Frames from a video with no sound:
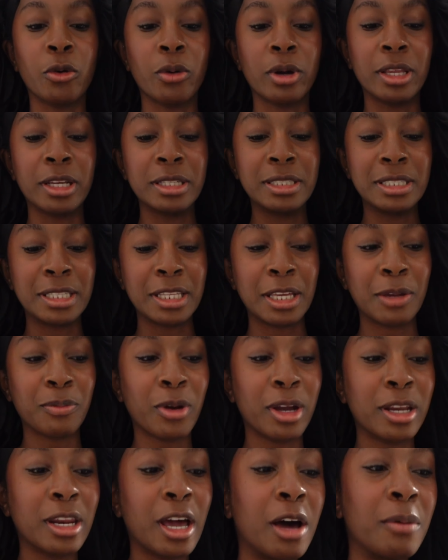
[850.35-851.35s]
going to sleep
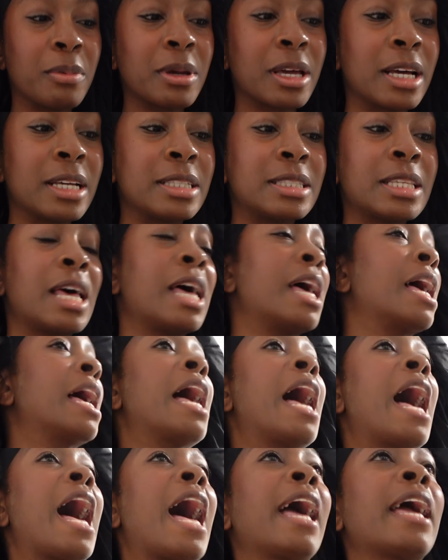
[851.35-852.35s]
right now because
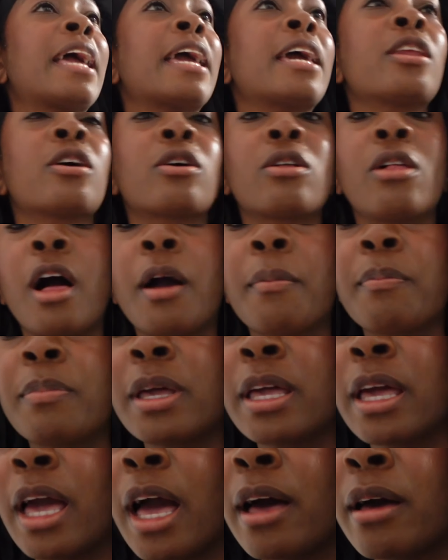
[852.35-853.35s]
at 8 o'clock
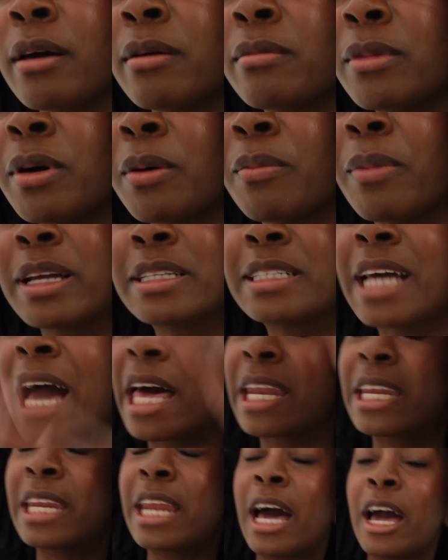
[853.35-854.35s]
p.m. my
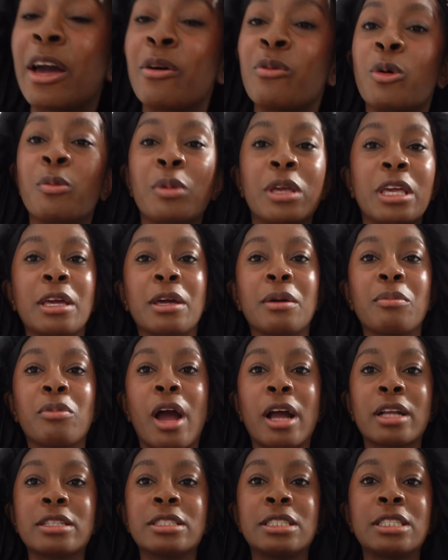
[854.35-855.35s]
dad and I will be
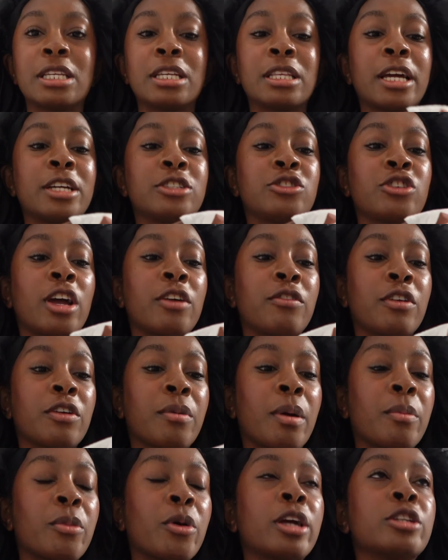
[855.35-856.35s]
practicing night driving.
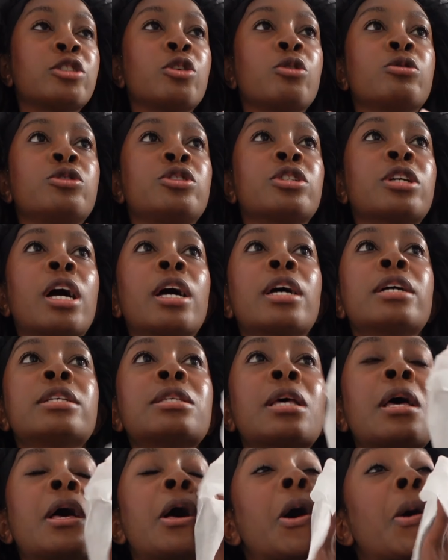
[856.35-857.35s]
Remember I told you
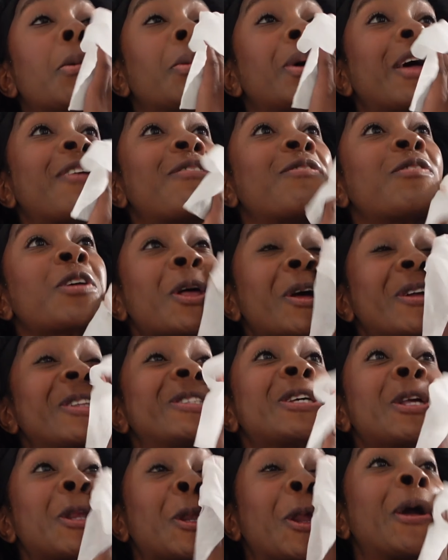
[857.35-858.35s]
guys? But I feel like
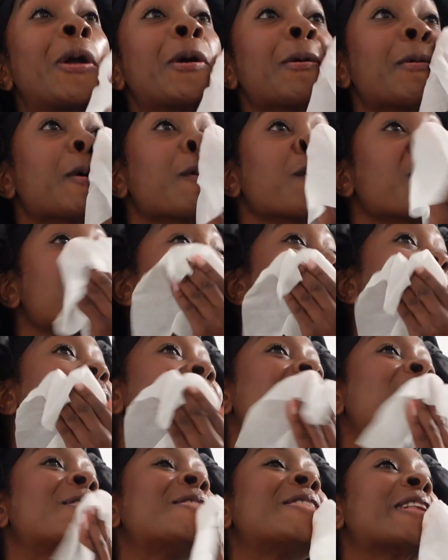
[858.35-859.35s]
tonight might be
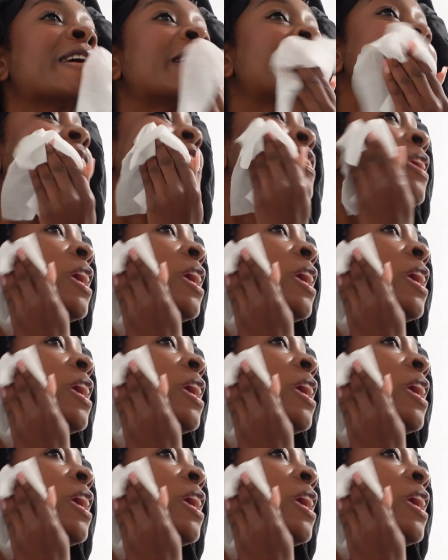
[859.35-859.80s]
a late